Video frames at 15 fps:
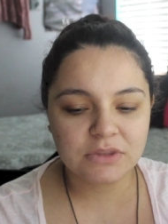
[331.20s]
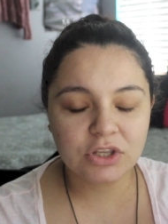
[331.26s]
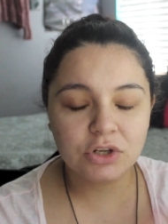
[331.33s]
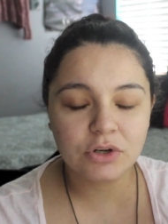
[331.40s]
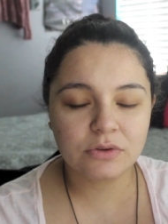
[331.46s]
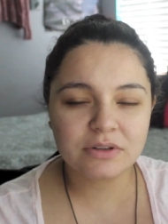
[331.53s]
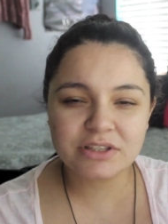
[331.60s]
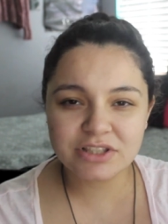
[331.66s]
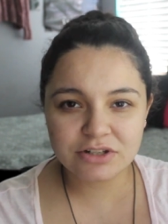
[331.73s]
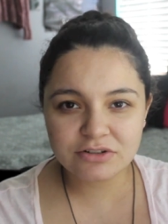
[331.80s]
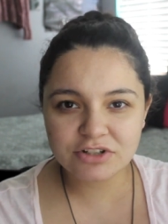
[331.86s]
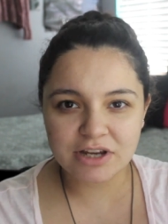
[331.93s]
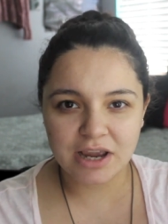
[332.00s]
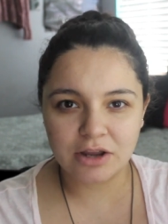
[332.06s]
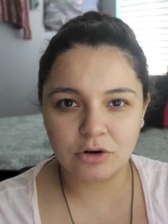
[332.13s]
you know, that's their
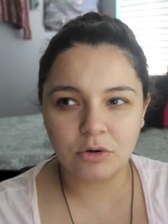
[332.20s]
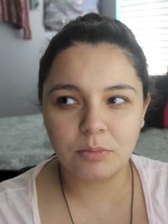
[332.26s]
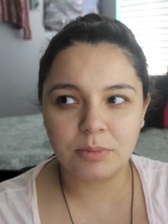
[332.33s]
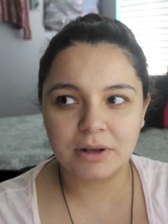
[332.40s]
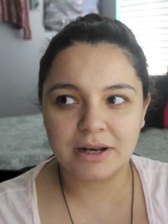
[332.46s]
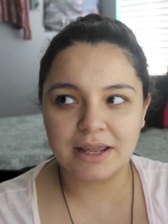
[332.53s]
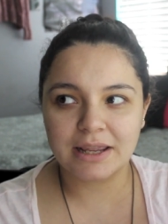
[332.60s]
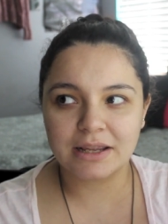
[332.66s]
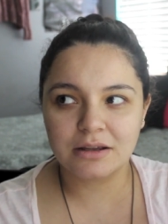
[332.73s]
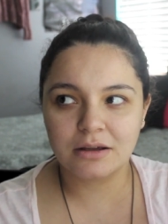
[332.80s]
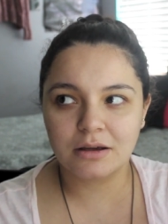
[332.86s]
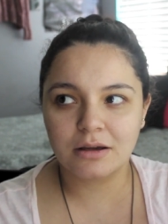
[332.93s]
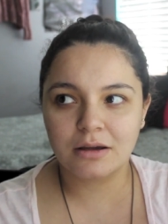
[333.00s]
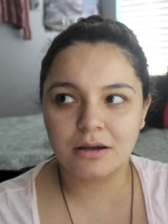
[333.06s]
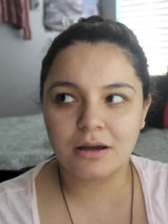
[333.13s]
channel, but
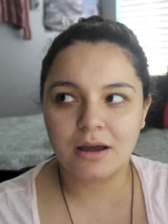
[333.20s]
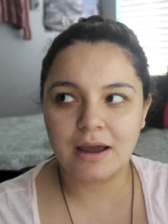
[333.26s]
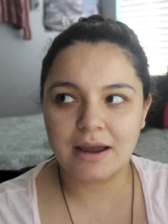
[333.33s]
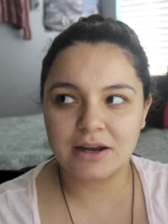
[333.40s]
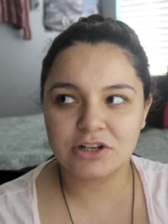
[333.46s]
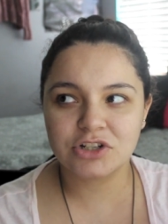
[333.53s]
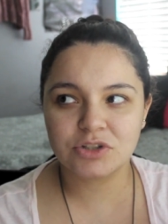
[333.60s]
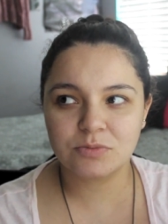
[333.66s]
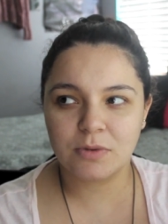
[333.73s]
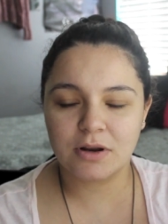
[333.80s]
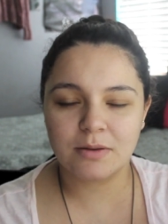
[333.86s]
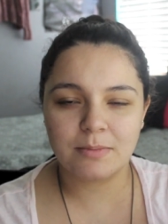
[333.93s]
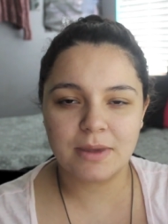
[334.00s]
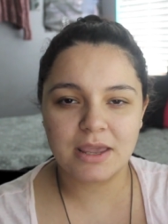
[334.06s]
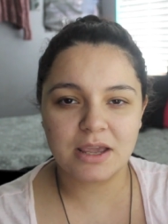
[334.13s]
like I just
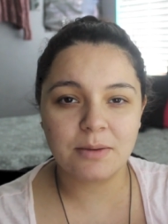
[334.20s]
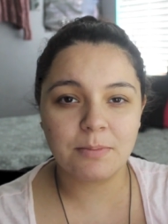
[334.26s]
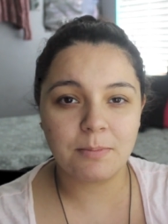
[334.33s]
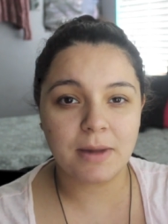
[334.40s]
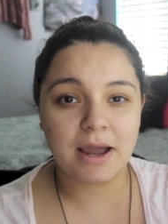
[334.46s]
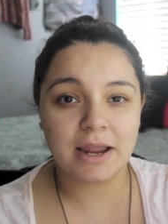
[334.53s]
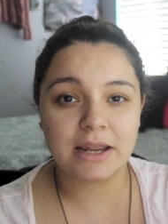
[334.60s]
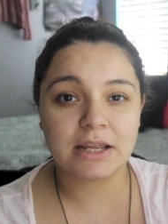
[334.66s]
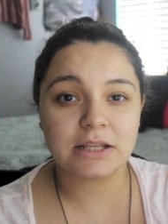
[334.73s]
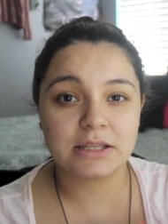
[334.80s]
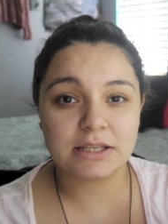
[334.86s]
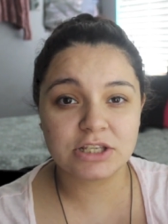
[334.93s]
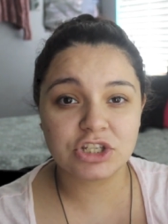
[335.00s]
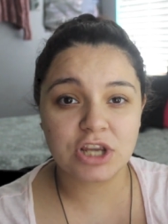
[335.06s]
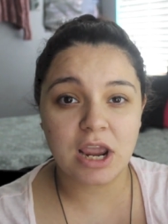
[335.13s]
want to make my
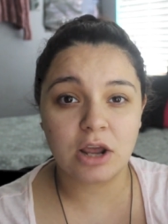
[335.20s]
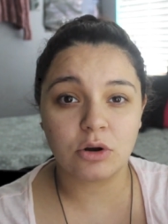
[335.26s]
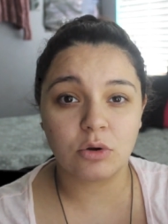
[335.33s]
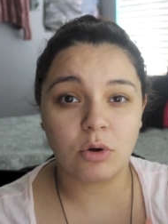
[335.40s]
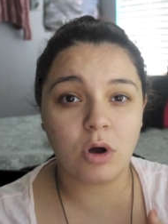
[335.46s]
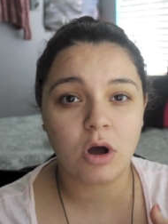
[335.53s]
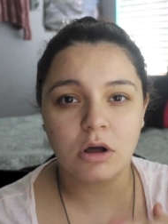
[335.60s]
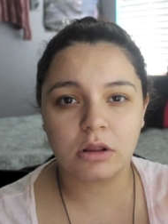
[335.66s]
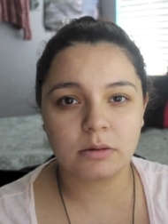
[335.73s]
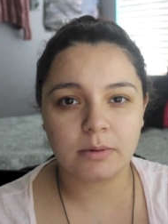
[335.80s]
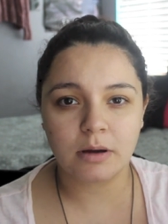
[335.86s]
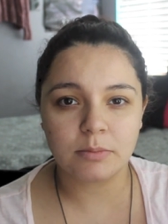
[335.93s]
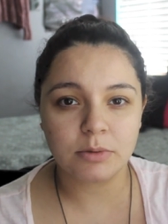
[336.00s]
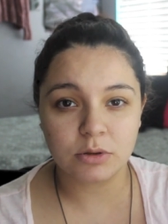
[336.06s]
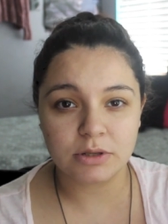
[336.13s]
this channel all
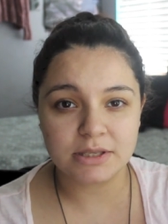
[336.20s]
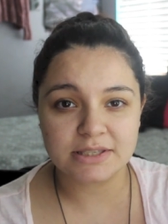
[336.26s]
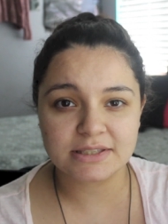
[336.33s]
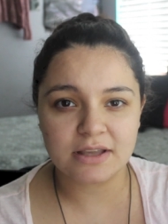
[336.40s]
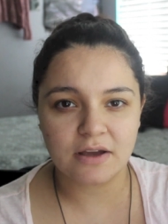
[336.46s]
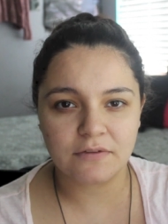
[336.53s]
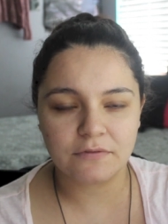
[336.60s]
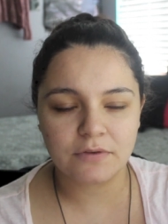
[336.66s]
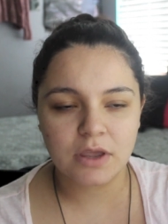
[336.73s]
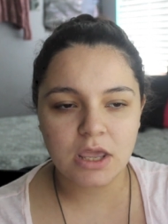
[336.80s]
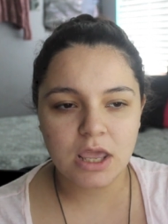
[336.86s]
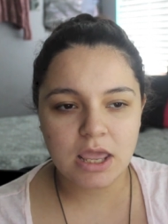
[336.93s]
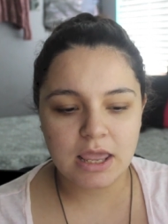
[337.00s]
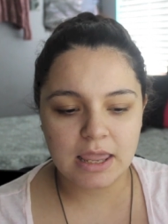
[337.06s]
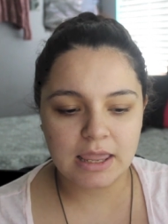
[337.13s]
about beauty stuff,
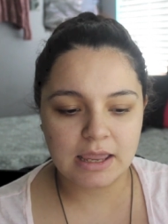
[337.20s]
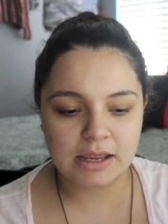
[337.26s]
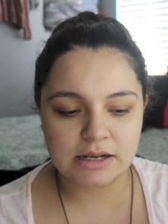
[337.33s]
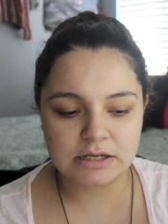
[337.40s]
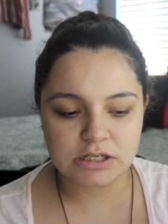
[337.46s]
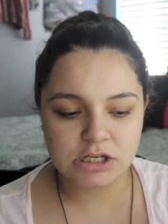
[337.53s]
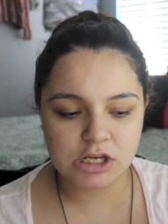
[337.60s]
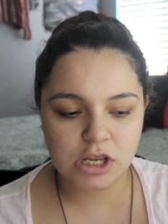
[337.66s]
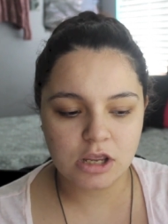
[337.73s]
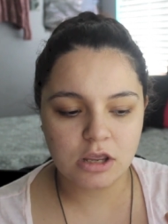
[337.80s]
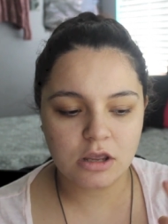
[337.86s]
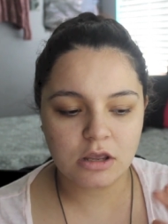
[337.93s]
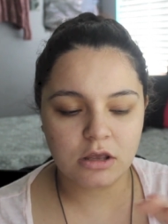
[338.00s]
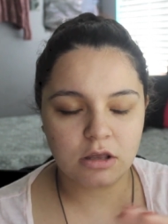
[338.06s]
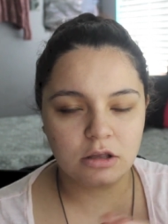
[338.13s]
and
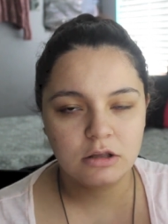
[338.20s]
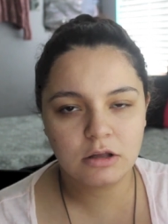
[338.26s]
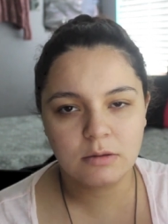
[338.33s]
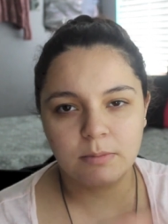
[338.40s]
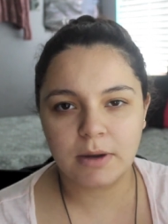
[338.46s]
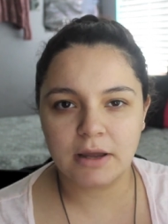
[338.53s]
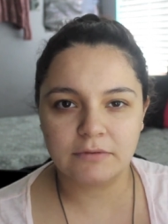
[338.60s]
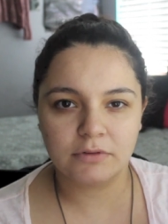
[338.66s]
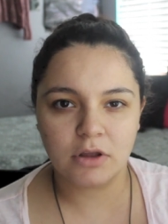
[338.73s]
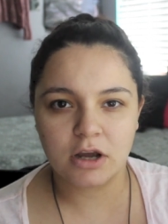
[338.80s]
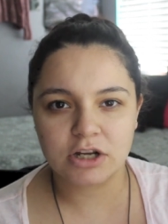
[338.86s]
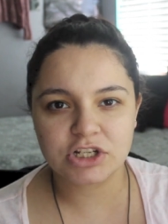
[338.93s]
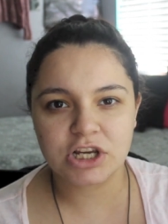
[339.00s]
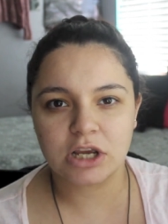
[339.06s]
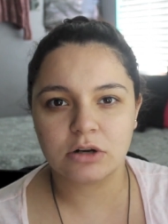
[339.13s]
my
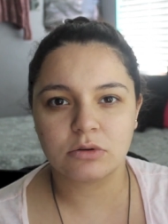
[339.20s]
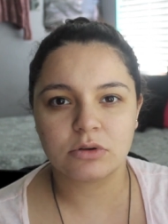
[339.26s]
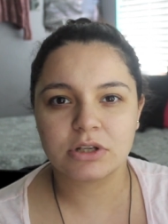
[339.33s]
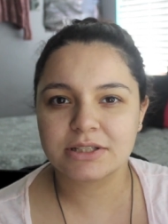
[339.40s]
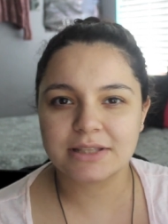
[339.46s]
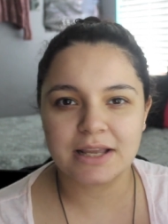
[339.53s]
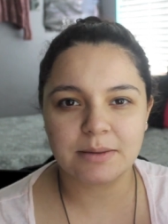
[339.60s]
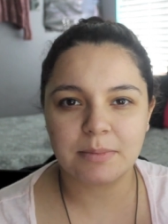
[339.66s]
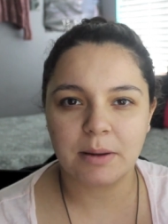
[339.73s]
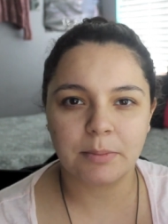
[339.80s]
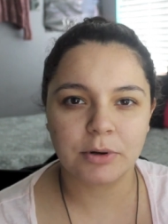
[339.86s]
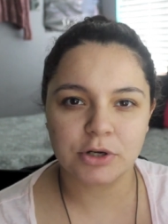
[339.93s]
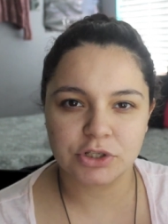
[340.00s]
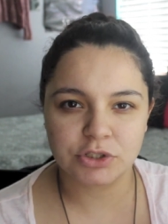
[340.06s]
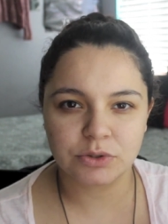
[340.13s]
vlog channel is like my
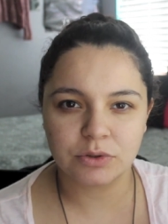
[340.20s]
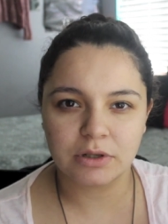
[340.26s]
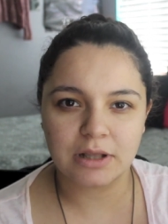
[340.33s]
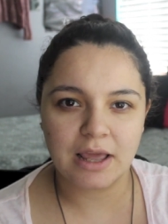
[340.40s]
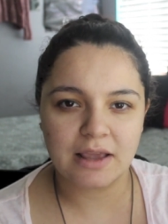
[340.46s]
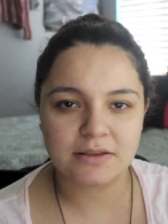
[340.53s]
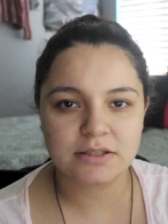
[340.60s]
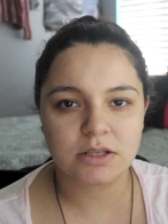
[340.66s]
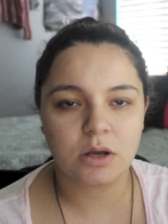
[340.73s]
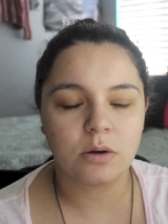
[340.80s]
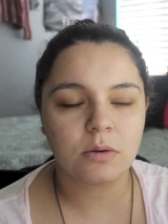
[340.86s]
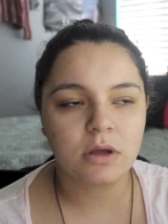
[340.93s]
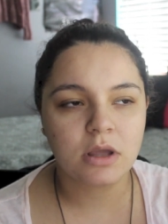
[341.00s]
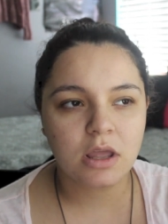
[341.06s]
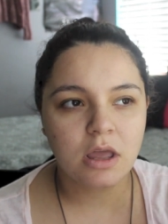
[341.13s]
personal life,
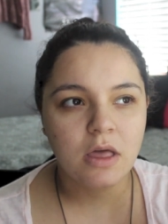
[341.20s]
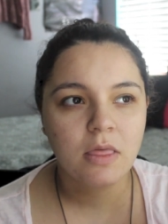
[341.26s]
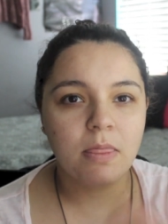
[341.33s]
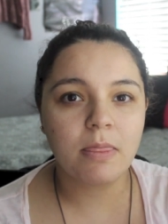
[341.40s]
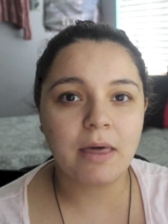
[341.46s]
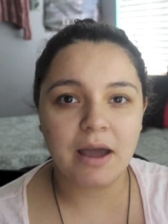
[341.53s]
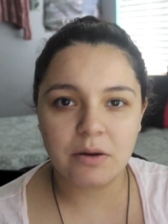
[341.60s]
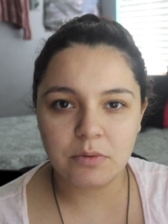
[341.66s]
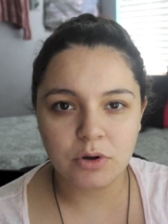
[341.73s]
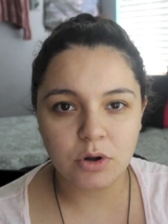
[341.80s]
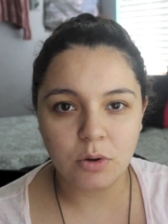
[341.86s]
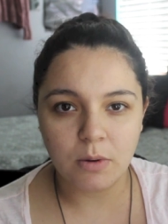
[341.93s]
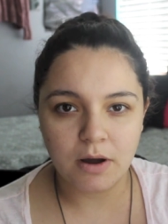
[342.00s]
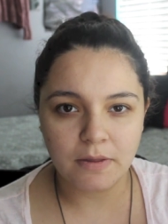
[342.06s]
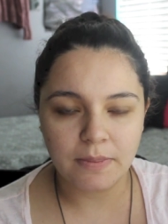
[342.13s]
so that will
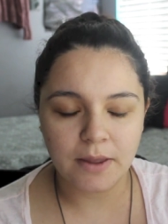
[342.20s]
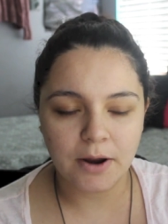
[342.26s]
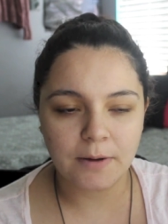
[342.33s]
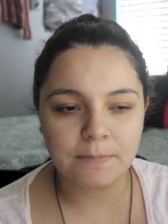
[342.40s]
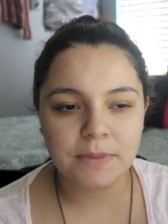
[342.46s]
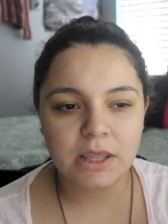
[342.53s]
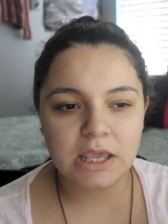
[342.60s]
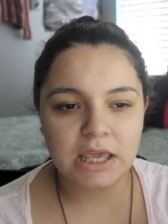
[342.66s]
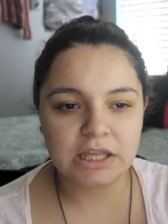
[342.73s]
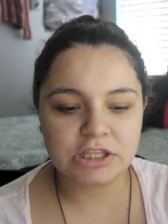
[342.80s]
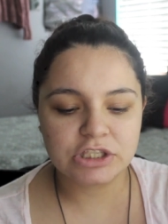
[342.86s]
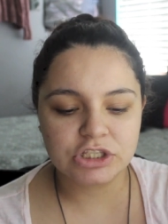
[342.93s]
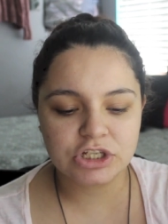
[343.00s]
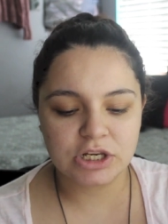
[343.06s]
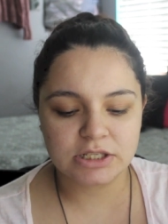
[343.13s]
go on there.
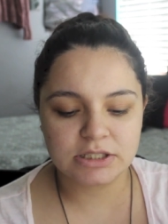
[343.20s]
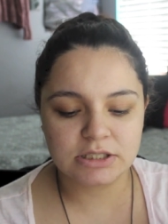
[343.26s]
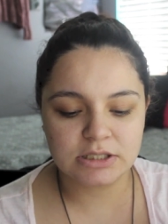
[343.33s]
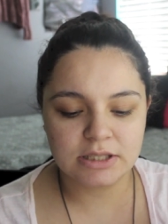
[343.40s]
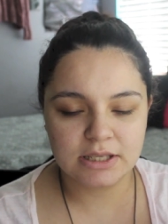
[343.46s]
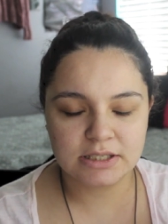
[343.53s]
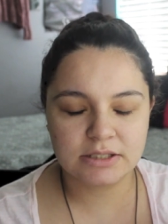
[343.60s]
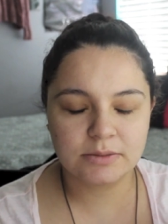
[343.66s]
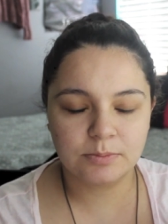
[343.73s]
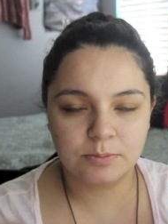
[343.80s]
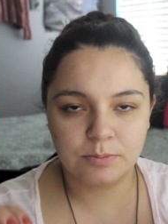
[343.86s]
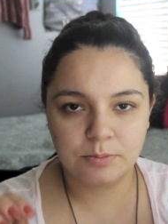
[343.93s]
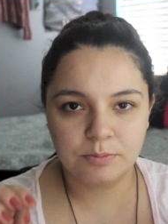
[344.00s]
It's just this